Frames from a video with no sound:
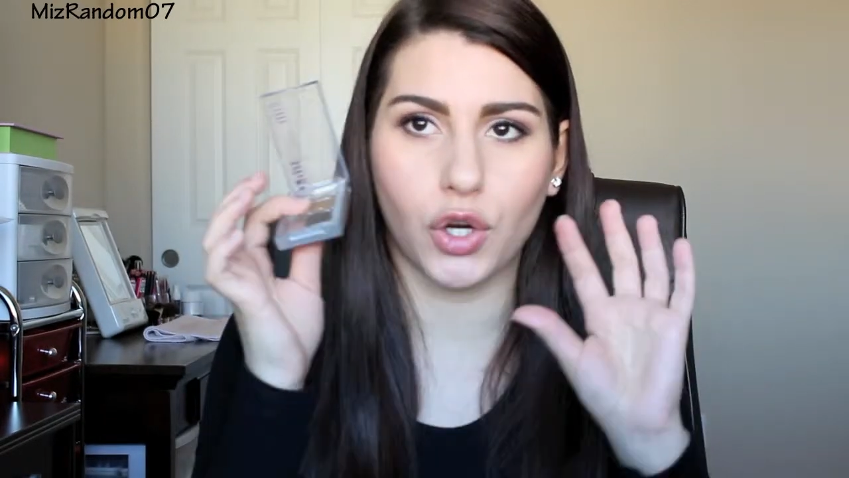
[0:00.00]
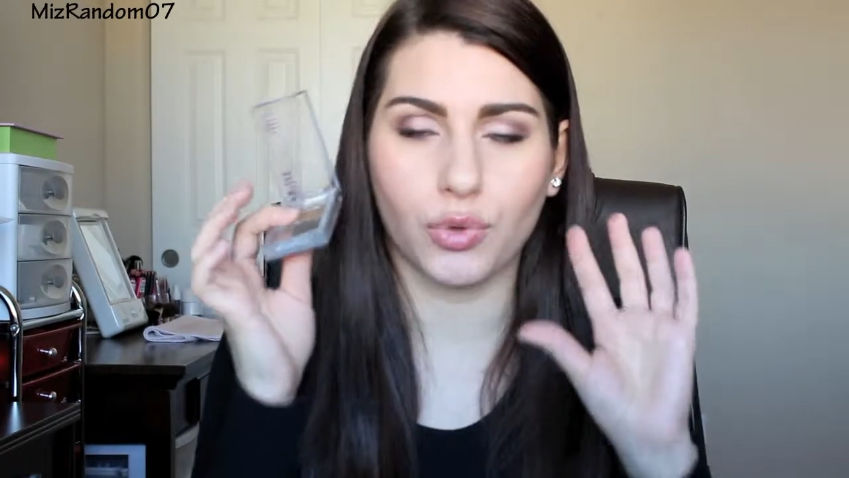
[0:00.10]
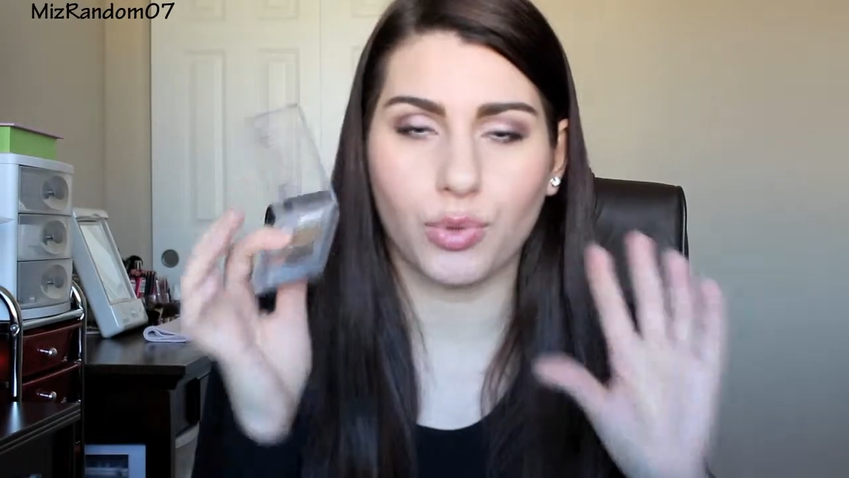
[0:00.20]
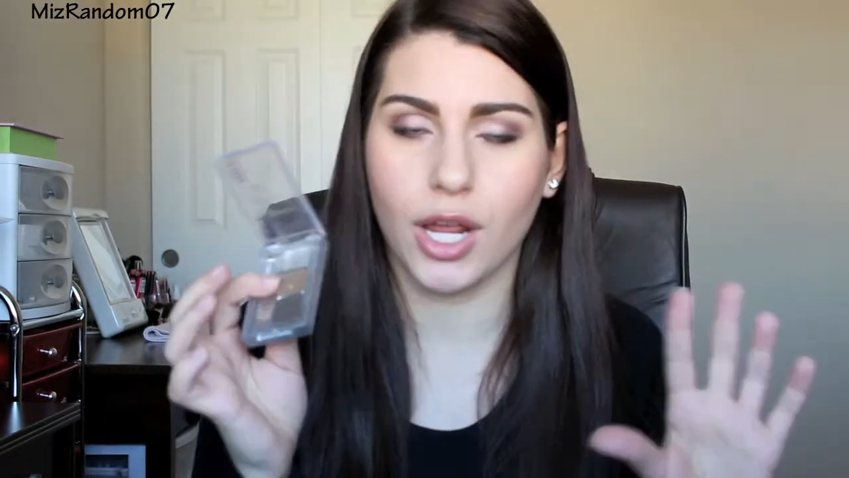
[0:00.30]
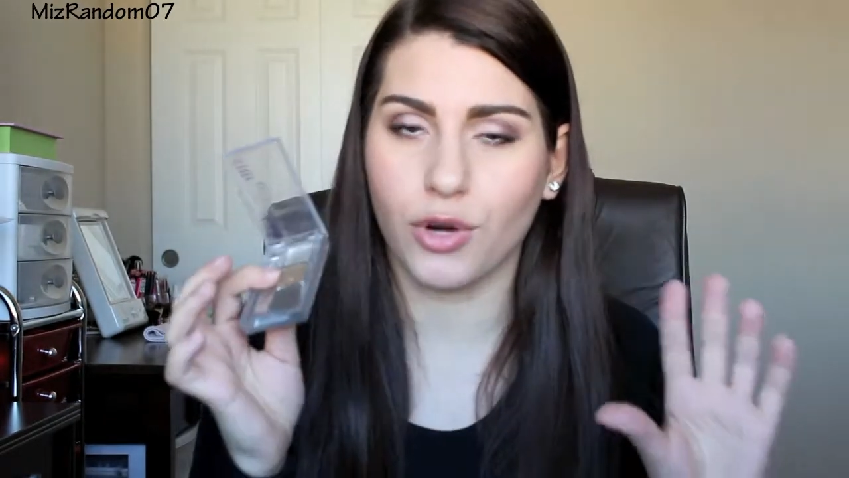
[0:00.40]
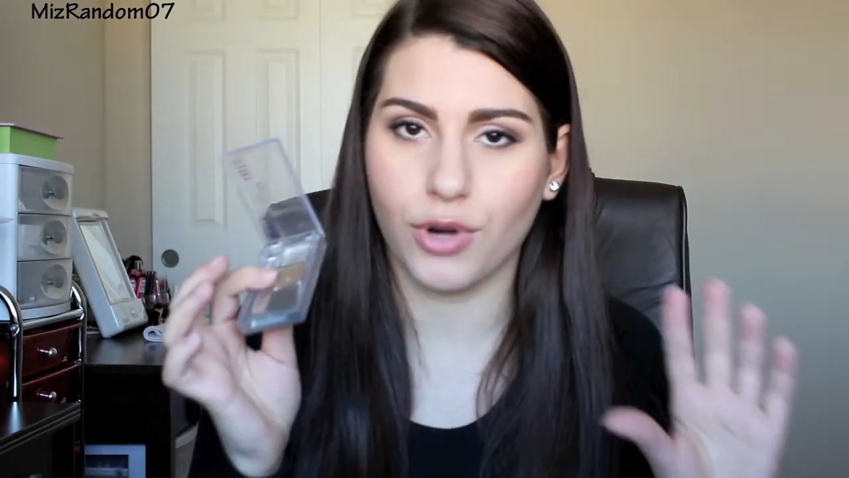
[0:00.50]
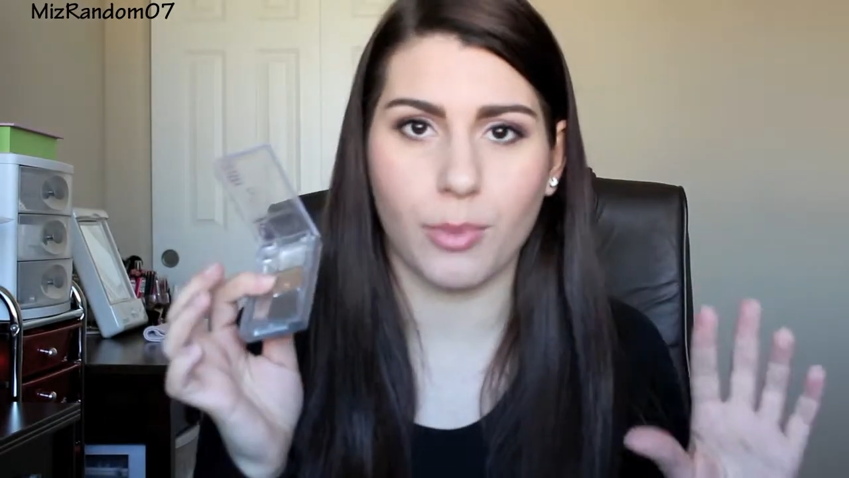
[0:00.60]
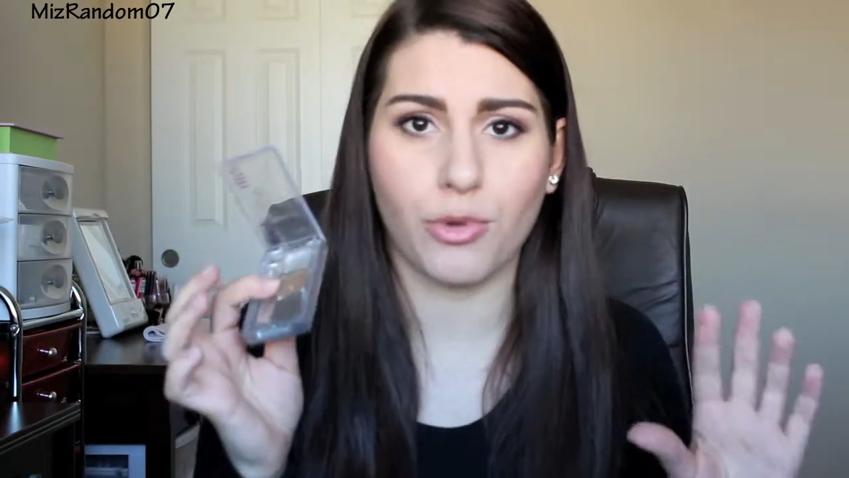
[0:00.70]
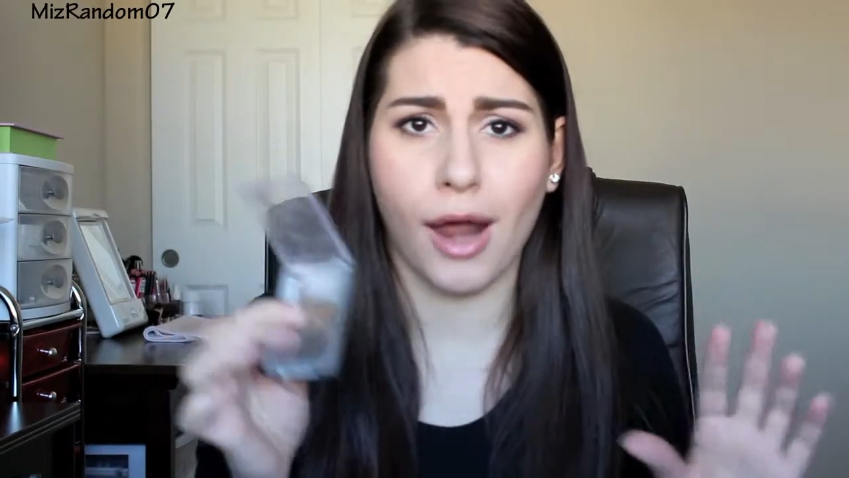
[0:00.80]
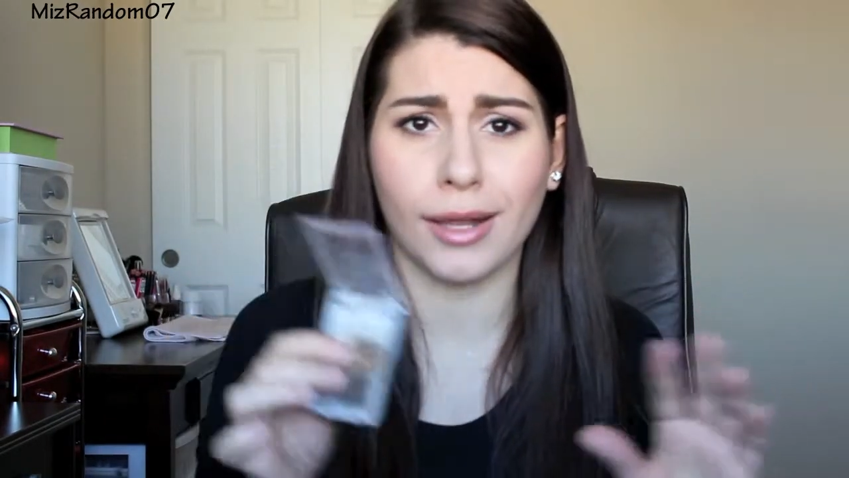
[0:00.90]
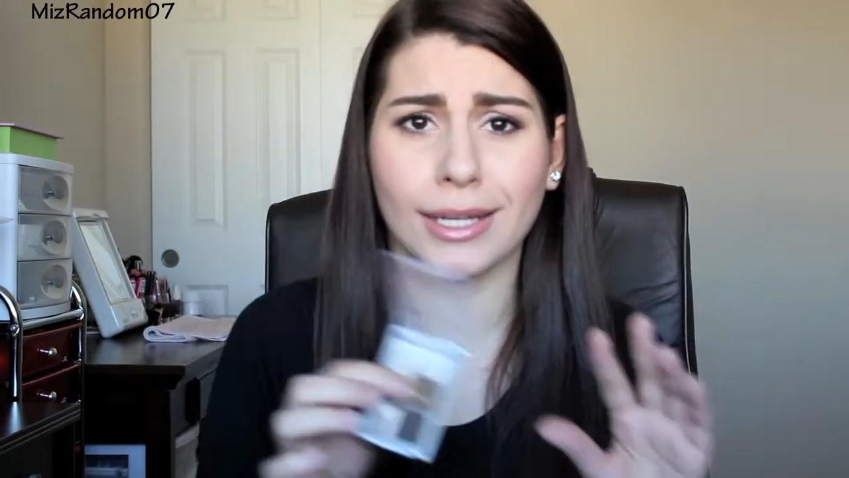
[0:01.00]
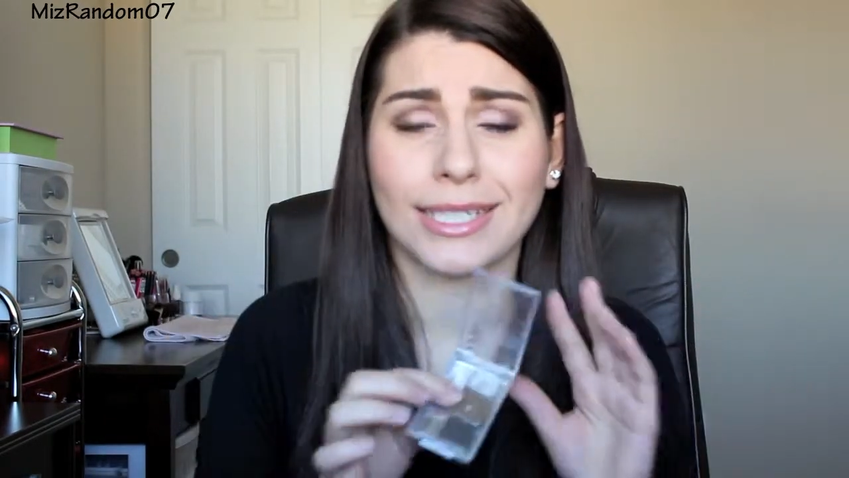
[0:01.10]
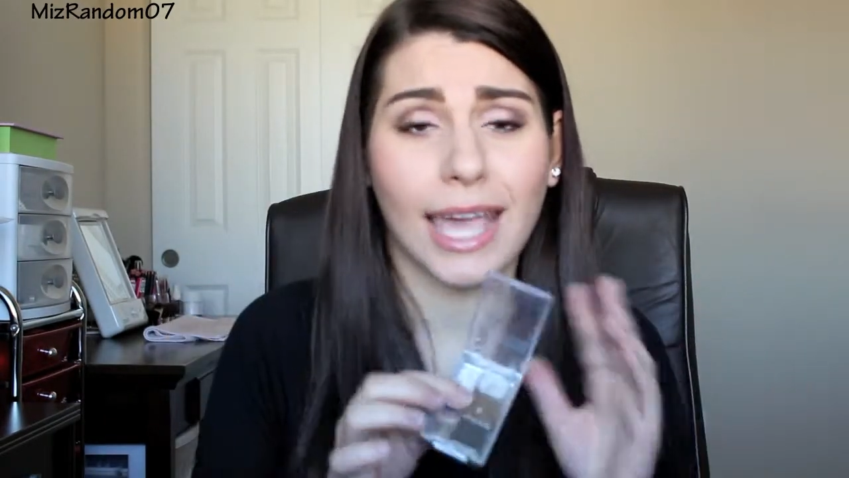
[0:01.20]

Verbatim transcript: great, great product,